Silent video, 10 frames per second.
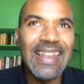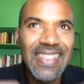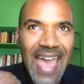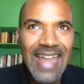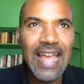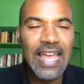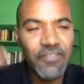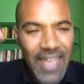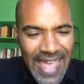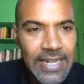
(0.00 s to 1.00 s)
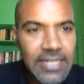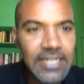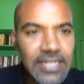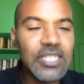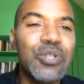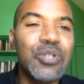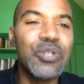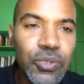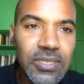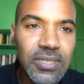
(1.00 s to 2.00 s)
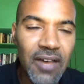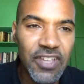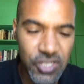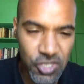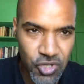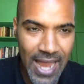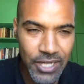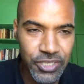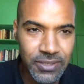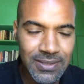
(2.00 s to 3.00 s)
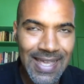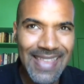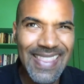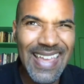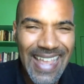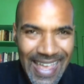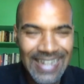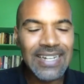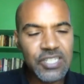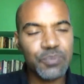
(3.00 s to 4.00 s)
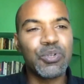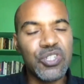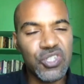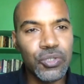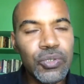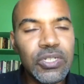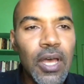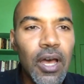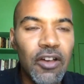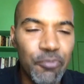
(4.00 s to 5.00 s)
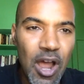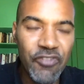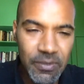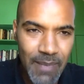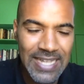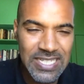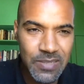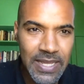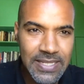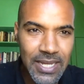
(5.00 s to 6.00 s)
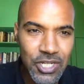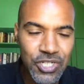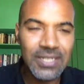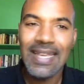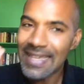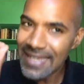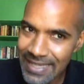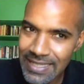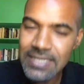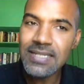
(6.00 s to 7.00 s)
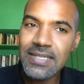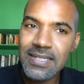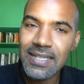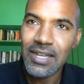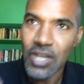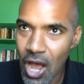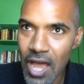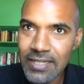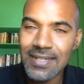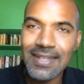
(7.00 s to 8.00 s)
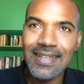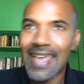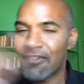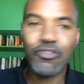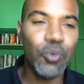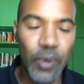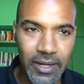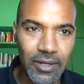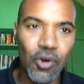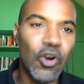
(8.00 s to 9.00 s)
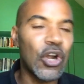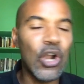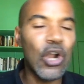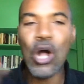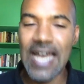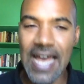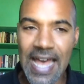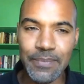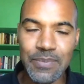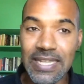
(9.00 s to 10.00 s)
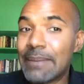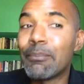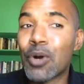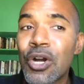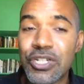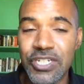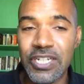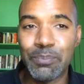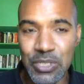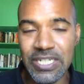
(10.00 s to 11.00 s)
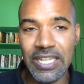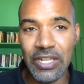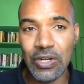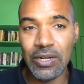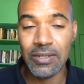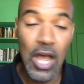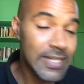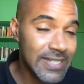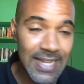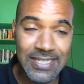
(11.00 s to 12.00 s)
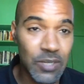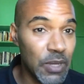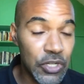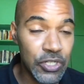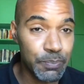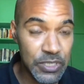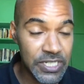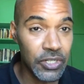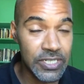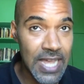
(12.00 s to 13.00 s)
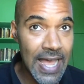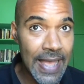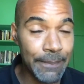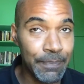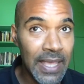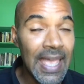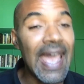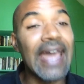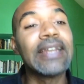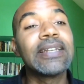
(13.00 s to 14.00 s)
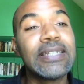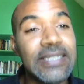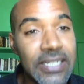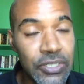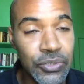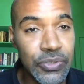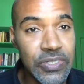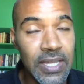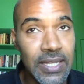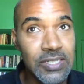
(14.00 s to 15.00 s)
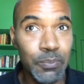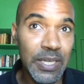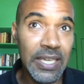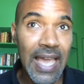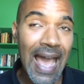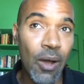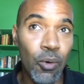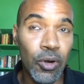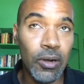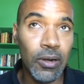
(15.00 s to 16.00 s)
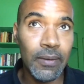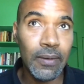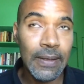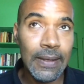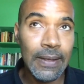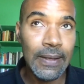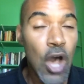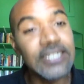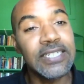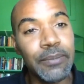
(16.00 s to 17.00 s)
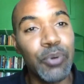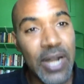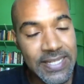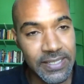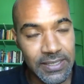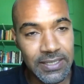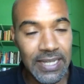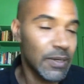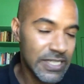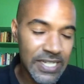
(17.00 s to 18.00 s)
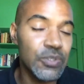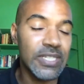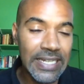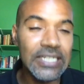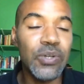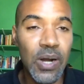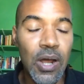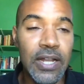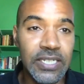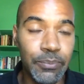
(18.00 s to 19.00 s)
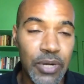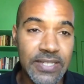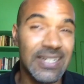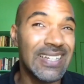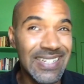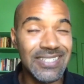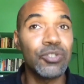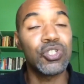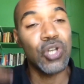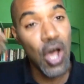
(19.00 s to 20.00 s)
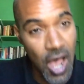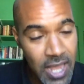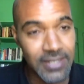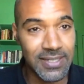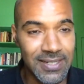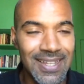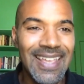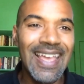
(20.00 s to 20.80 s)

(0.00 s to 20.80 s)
and that kind of endless pursuit of extraction, that endless pursuit of profit maximization is not everywhere or at all times. It emerged in a particular context, in a particular time, and it continues to be our haunting present. It continues into our haunting present. It continues to haunt